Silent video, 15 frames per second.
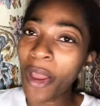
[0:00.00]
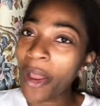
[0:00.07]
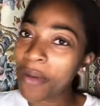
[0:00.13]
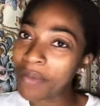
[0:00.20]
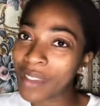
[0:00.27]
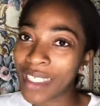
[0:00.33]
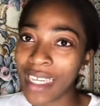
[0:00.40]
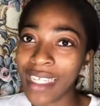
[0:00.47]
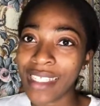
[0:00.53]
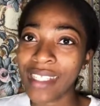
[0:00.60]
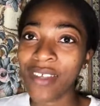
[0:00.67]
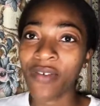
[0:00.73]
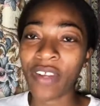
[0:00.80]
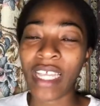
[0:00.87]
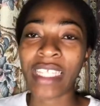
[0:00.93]
updates.
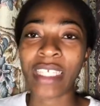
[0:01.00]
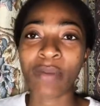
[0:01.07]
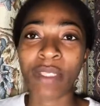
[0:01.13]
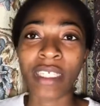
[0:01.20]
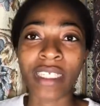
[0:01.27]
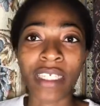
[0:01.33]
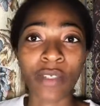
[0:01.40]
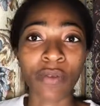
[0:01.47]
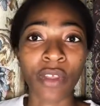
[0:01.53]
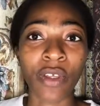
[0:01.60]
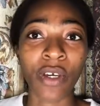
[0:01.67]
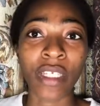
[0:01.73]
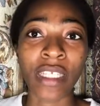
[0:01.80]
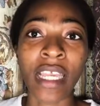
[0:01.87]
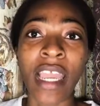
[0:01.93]
Don't forget to keep to date with
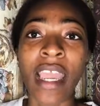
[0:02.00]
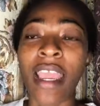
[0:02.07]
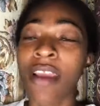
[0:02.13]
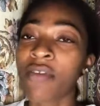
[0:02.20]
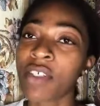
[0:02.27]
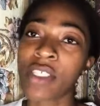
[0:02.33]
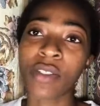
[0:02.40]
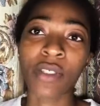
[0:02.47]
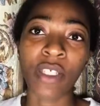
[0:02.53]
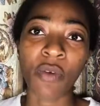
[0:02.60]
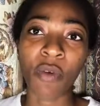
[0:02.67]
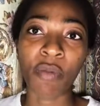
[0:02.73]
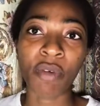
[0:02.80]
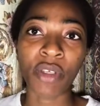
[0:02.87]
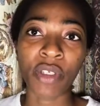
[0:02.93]
us. Every single day
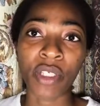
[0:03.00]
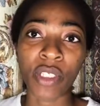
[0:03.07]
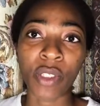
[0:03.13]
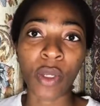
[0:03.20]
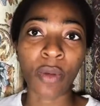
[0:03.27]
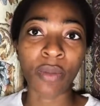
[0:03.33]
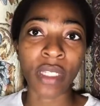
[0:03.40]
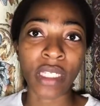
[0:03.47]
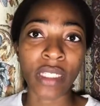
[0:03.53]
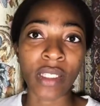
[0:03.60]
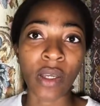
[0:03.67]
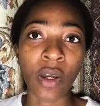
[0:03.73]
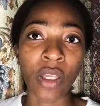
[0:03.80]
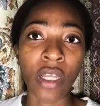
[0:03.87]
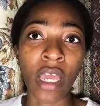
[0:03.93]
we bring you these
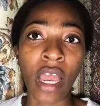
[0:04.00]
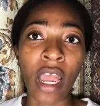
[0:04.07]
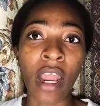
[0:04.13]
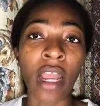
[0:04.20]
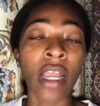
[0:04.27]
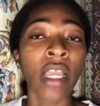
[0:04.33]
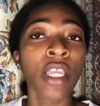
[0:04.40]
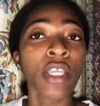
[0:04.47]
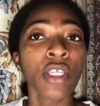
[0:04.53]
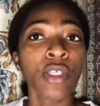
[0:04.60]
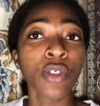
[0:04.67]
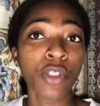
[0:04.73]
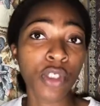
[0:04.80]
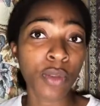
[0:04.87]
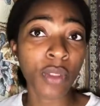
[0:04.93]
updates on our
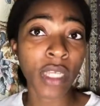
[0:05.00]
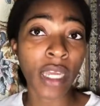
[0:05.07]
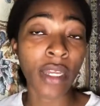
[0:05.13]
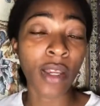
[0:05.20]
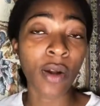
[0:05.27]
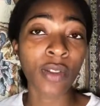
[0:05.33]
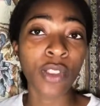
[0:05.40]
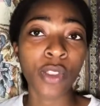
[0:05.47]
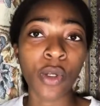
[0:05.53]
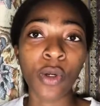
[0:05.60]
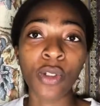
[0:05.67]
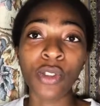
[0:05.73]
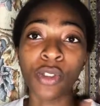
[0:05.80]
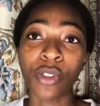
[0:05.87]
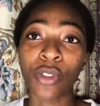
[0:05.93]
YouTube channel,
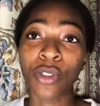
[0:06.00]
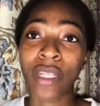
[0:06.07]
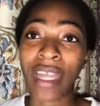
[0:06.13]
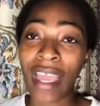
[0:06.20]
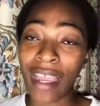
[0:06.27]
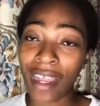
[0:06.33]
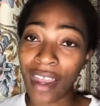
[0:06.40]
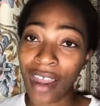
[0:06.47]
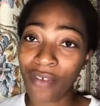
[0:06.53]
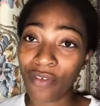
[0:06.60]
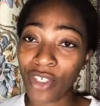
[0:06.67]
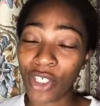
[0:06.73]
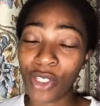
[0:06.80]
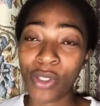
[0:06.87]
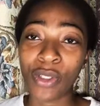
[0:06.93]
so you should like our
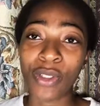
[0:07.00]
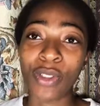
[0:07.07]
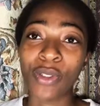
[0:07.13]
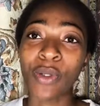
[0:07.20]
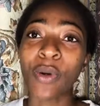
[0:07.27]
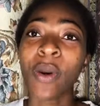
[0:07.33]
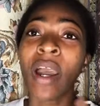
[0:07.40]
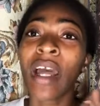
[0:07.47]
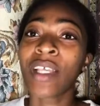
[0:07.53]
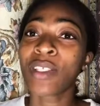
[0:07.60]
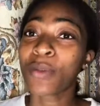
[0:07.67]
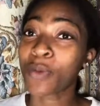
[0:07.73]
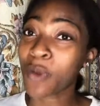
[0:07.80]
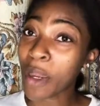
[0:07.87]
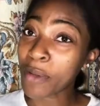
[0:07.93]
videos,
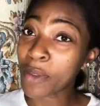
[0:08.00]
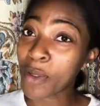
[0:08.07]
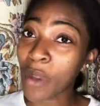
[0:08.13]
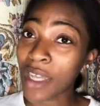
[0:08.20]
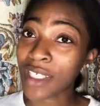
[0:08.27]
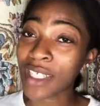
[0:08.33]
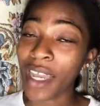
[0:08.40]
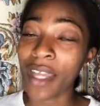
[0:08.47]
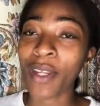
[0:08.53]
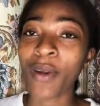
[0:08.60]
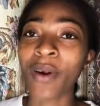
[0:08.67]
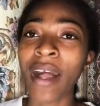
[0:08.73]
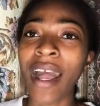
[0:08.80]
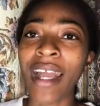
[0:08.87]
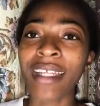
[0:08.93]
subscribe to our
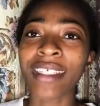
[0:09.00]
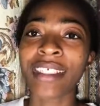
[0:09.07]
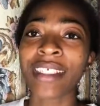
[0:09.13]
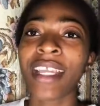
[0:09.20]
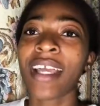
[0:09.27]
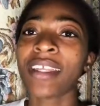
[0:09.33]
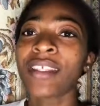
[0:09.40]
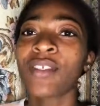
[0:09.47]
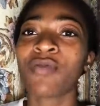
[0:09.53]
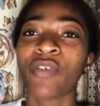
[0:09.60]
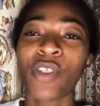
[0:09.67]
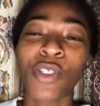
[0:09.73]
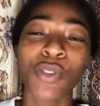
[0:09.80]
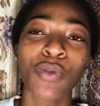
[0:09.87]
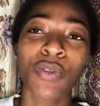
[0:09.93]
channel, and share these
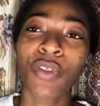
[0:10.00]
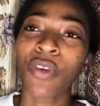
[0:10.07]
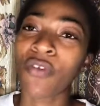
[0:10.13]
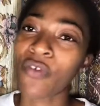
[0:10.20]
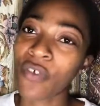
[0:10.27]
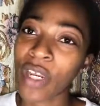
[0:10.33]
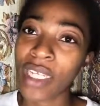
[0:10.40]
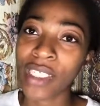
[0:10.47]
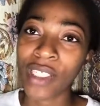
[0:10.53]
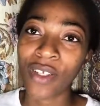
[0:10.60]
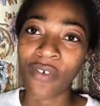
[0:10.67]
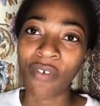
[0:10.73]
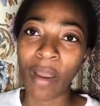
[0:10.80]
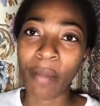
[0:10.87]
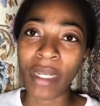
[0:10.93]
videos with your friends,
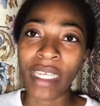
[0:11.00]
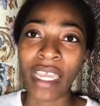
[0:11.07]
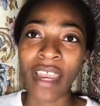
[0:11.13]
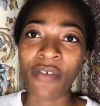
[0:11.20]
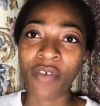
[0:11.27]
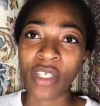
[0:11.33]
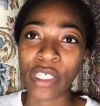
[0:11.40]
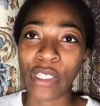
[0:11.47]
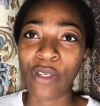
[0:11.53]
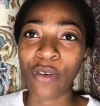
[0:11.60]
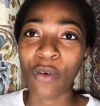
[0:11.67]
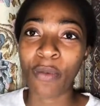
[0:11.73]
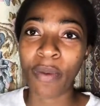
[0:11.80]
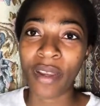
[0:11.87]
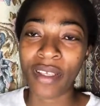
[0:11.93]
your family, every
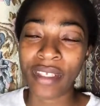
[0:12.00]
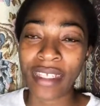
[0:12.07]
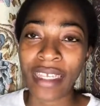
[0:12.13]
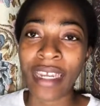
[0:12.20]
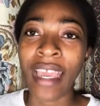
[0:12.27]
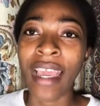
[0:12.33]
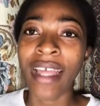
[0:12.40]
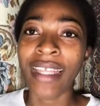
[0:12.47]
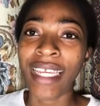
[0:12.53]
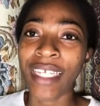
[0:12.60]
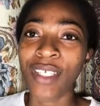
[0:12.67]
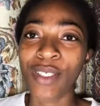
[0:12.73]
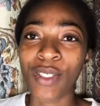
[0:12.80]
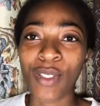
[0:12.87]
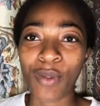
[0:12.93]
single person.
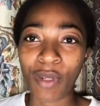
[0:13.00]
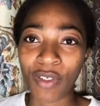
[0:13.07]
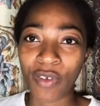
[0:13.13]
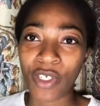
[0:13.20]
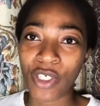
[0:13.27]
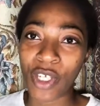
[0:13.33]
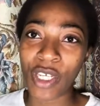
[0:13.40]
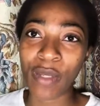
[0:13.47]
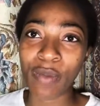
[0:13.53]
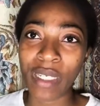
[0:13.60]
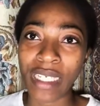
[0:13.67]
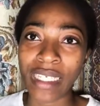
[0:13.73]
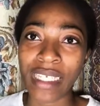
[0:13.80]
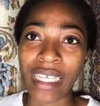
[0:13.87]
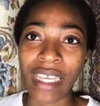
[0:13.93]
Thank you so much for joining
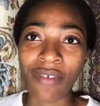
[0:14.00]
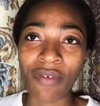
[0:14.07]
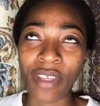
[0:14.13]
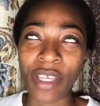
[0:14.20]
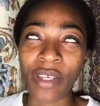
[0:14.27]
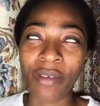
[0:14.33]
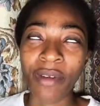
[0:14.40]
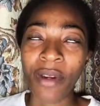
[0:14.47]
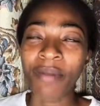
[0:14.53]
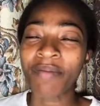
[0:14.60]
me this evening.